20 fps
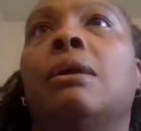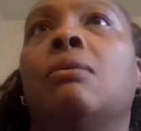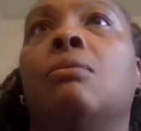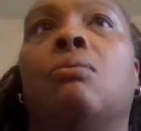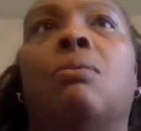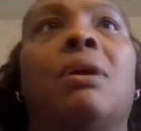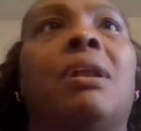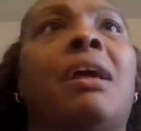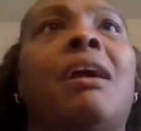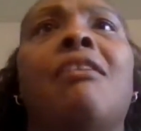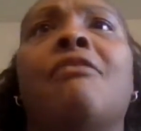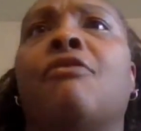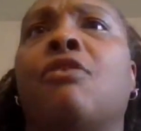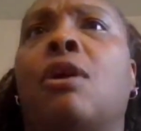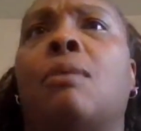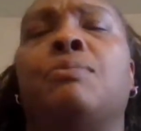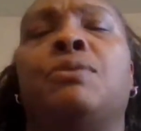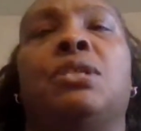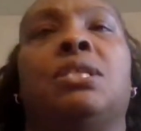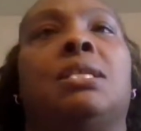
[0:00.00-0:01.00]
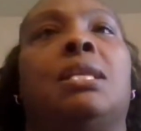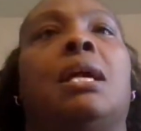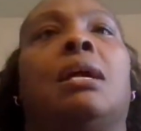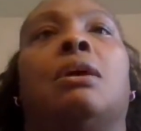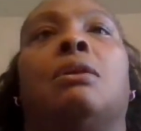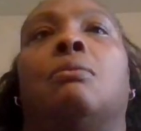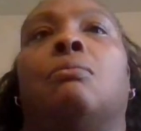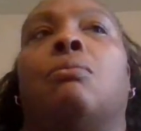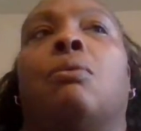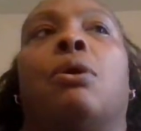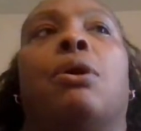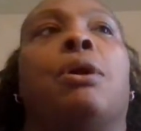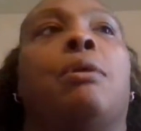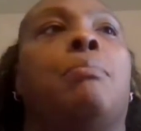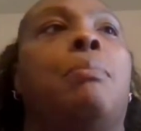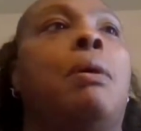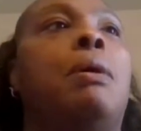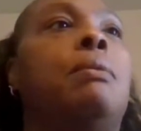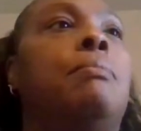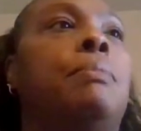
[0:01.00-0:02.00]
whatever. I'm just not gonna worry
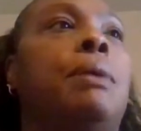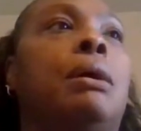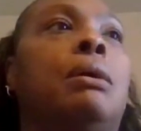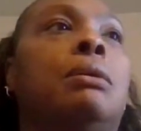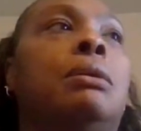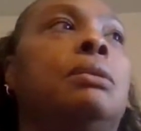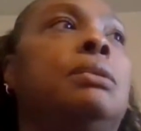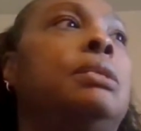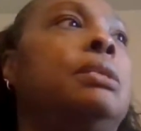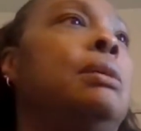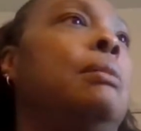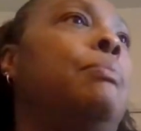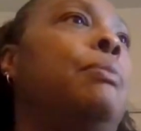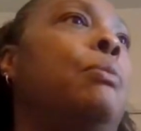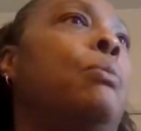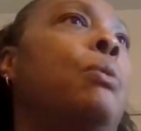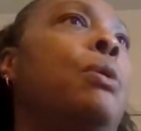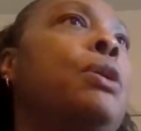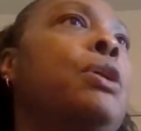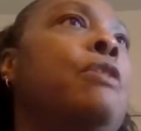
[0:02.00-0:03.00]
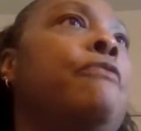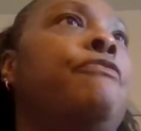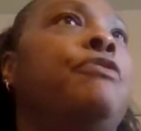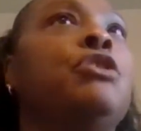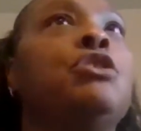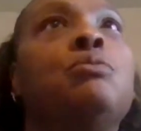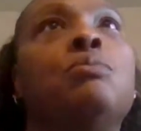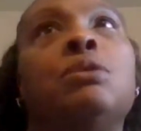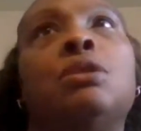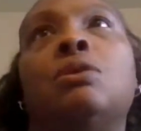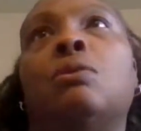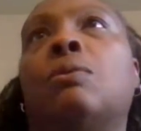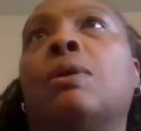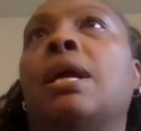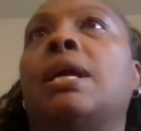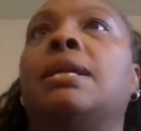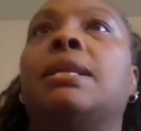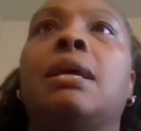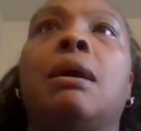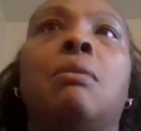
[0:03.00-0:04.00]
about it. I'm not gonna sit up and wonder if this one's
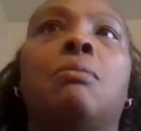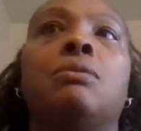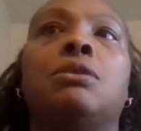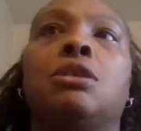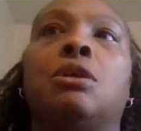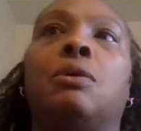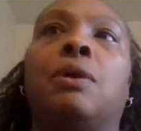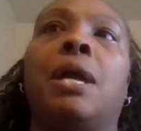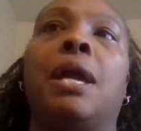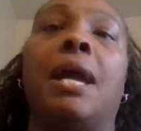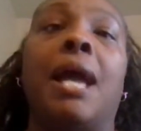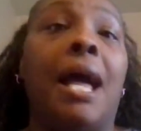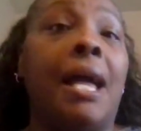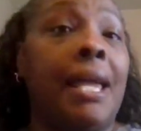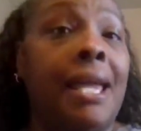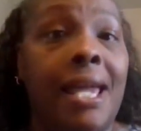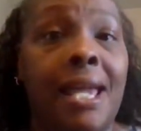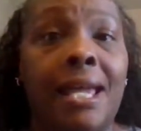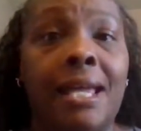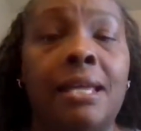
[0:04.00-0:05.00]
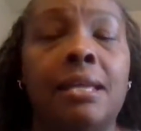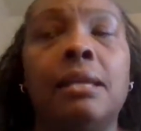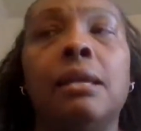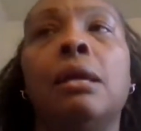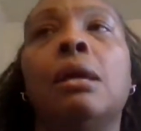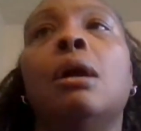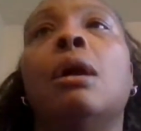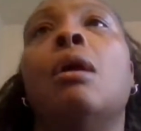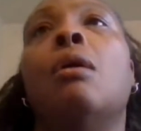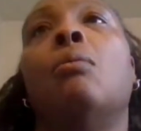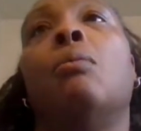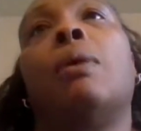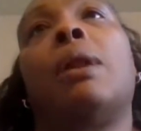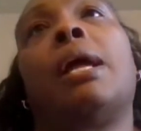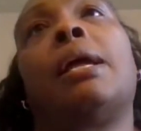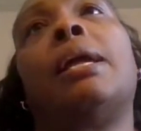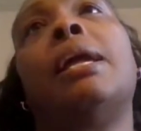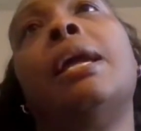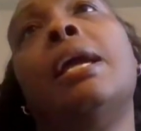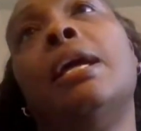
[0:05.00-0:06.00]
okay, that one's okay. I can't. What
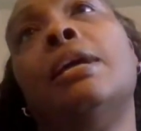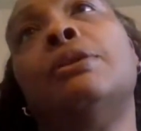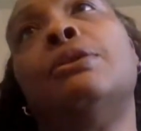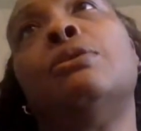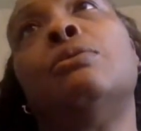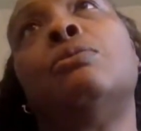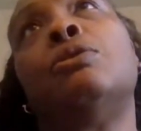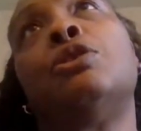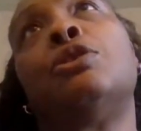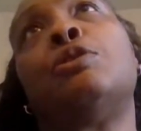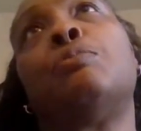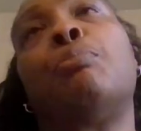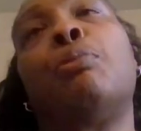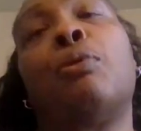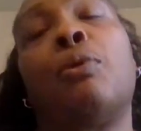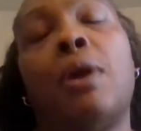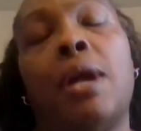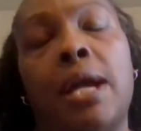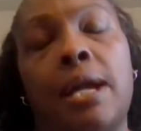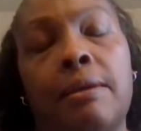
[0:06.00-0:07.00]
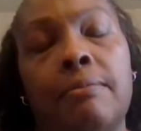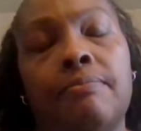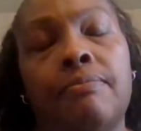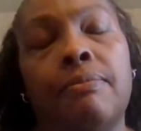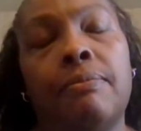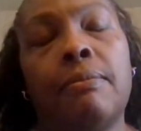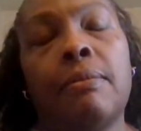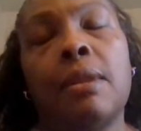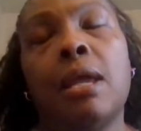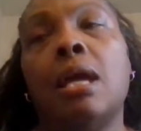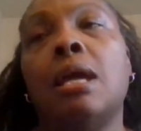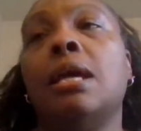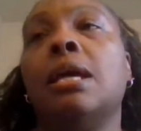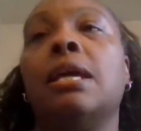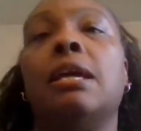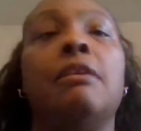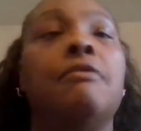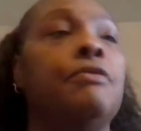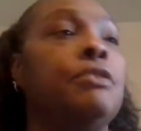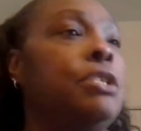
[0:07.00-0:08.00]
I can do is pray,
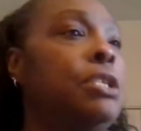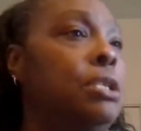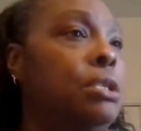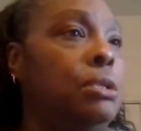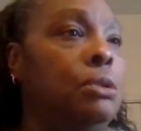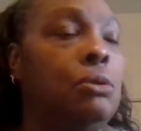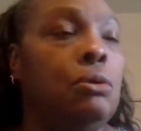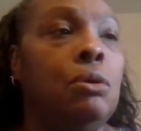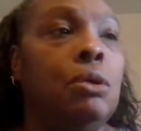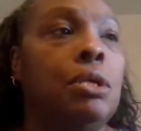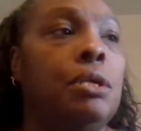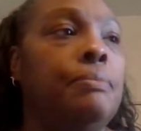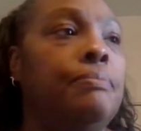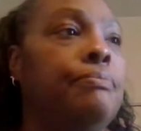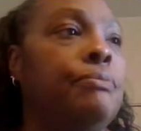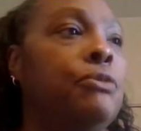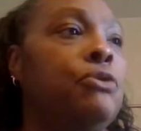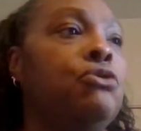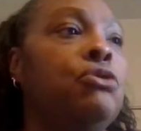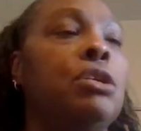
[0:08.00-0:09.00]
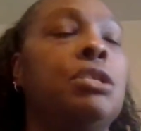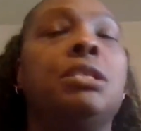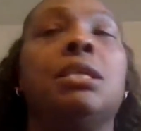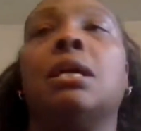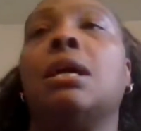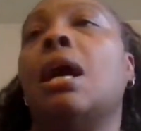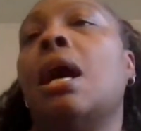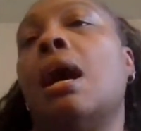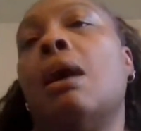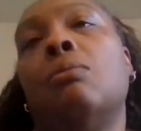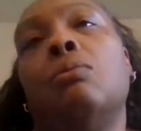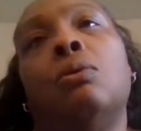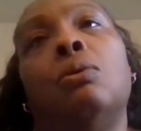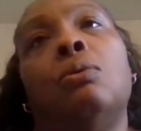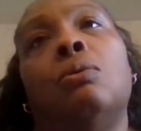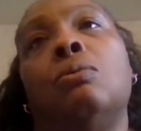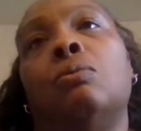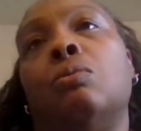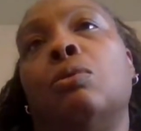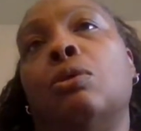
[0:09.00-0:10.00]
give it to the Lord, trust that God
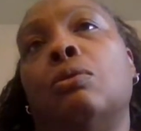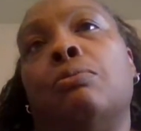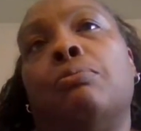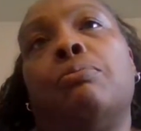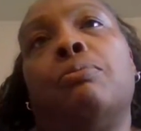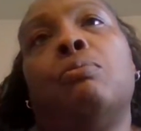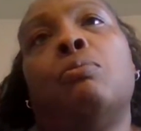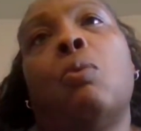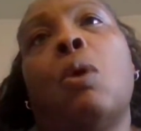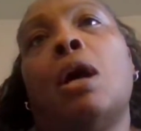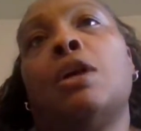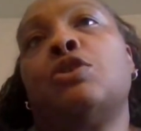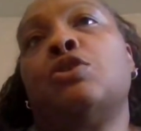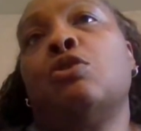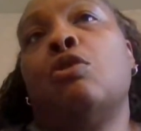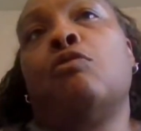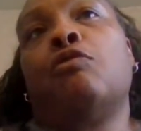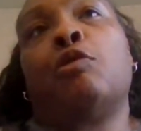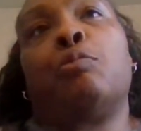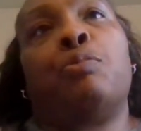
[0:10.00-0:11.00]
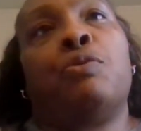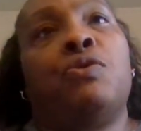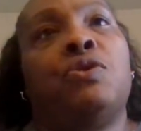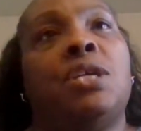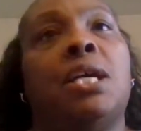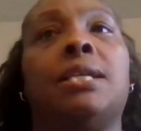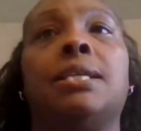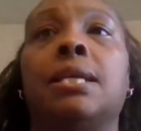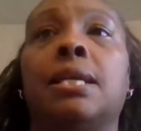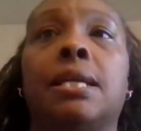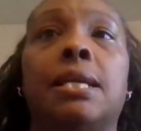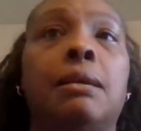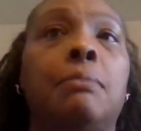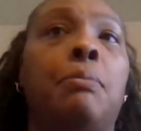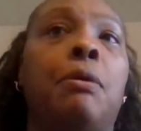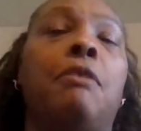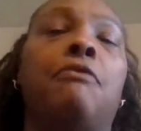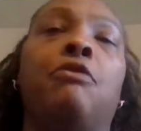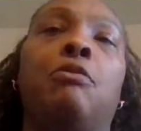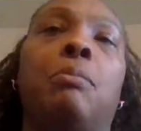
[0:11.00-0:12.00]
will watch over, protect, and
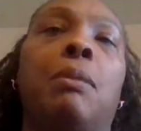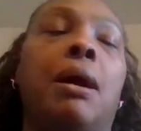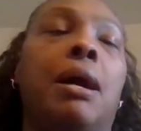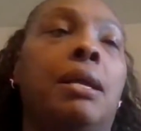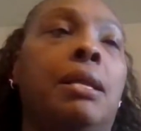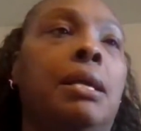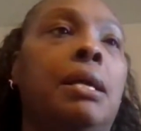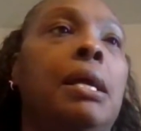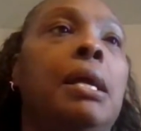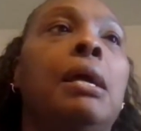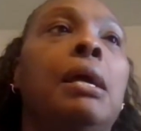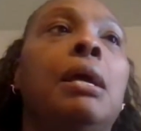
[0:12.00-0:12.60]
keep everybody